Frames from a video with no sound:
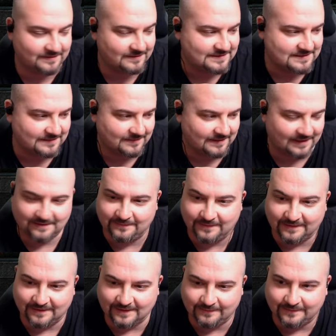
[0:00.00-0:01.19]
Let's keep going. Here we
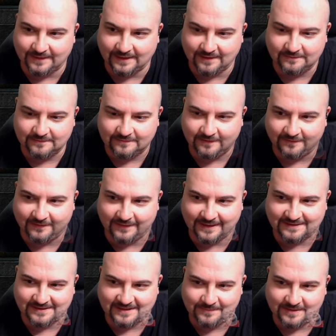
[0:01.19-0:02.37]
go. Here we go. Right, right. How's
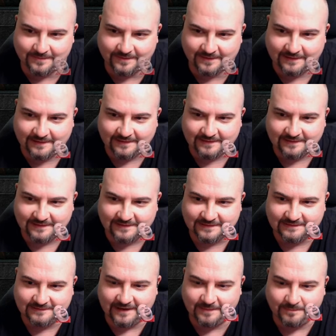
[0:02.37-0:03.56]
that you been, buddy?
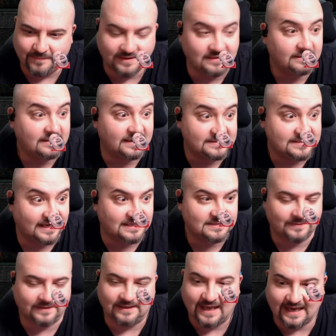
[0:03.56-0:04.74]
Right, minion attack
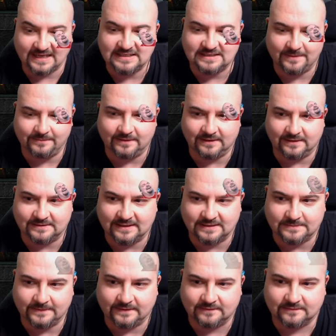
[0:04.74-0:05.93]
speed has to be minion attack speed.